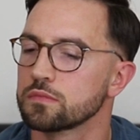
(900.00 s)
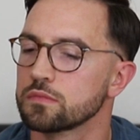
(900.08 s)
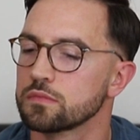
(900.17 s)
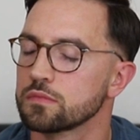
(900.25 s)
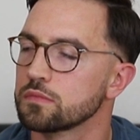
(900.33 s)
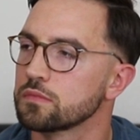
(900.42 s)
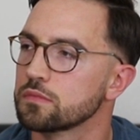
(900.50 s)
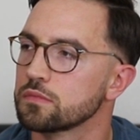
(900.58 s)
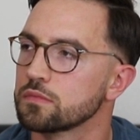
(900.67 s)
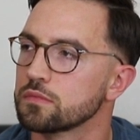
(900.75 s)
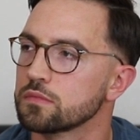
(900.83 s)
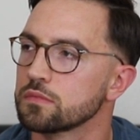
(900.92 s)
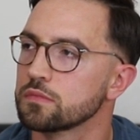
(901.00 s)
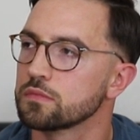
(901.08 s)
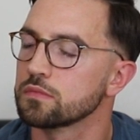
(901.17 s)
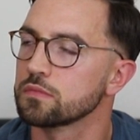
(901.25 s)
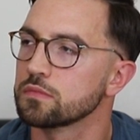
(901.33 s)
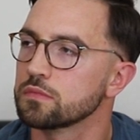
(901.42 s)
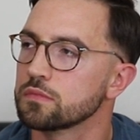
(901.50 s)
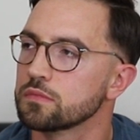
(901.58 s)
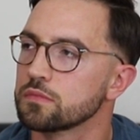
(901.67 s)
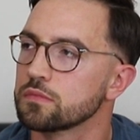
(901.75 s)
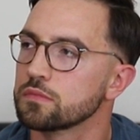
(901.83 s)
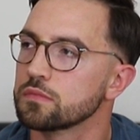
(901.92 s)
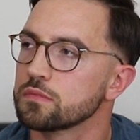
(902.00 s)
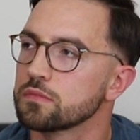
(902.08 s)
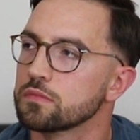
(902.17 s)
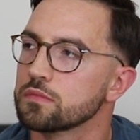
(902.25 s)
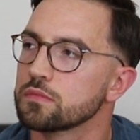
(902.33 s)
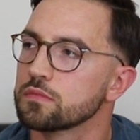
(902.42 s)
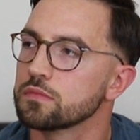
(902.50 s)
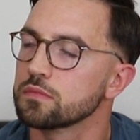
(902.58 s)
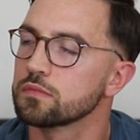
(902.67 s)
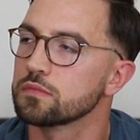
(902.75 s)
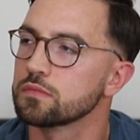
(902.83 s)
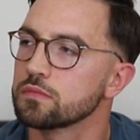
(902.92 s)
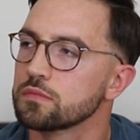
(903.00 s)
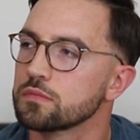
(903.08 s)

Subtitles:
No words are spoken by the person on screen.